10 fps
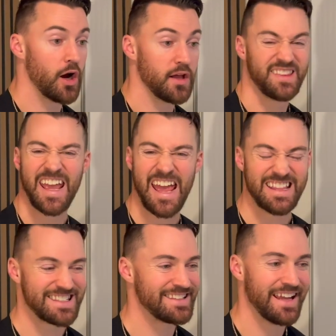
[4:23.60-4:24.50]

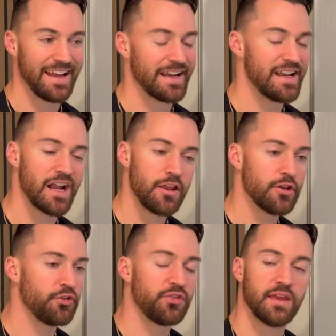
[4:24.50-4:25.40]
Tense, tight, none of
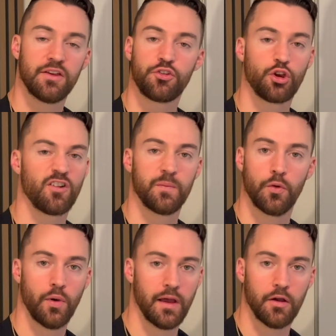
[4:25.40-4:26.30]
those things served me
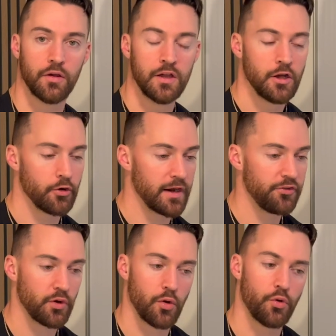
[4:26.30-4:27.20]
well. Right,
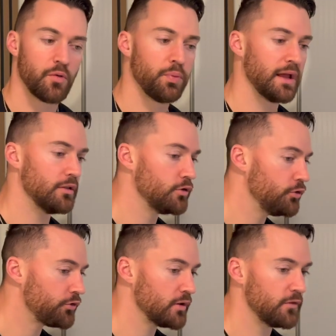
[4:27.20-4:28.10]
so I want to play
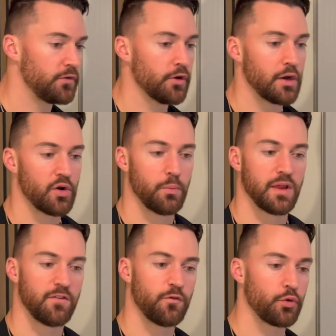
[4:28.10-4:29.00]
loose on the field. I want to
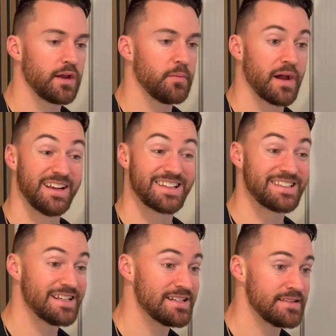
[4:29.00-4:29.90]
play free in my
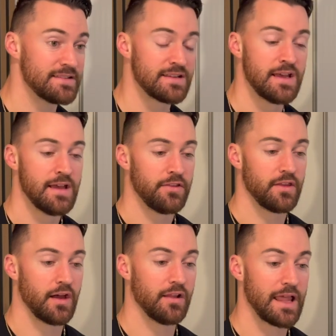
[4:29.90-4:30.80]
decisions,
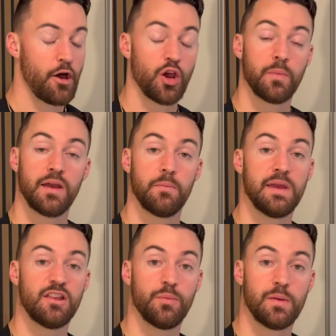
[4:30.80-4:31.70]
that allowing
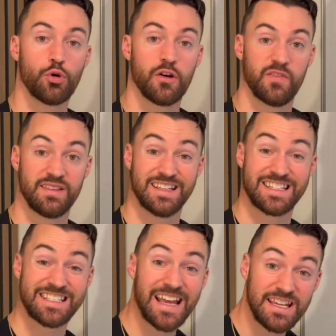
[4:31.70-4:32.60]
me to be more of a
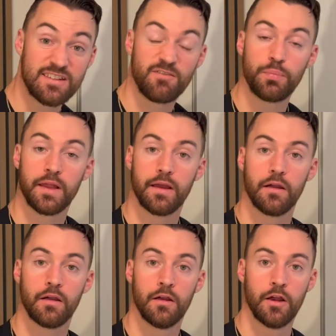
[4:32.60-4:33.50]
decisive
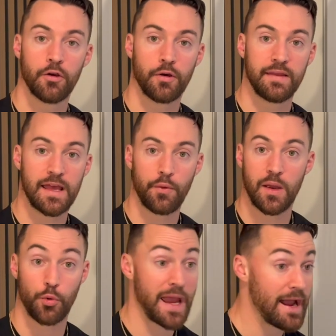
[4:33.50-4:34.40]
player. Right, that way
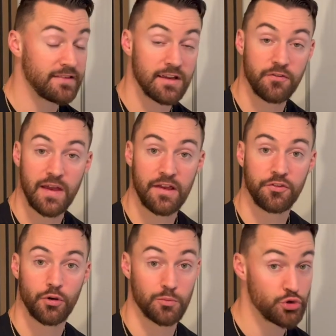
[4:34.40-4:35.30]
I'm reacting
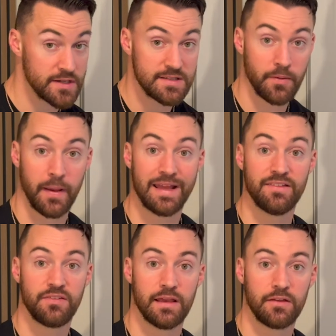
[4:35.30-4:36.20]
faster. I'm trusting my
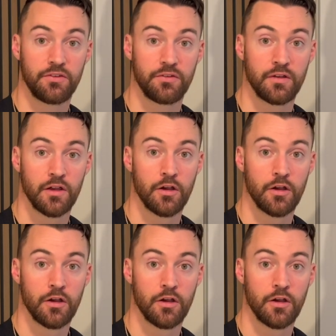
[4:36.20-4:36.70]
instincts.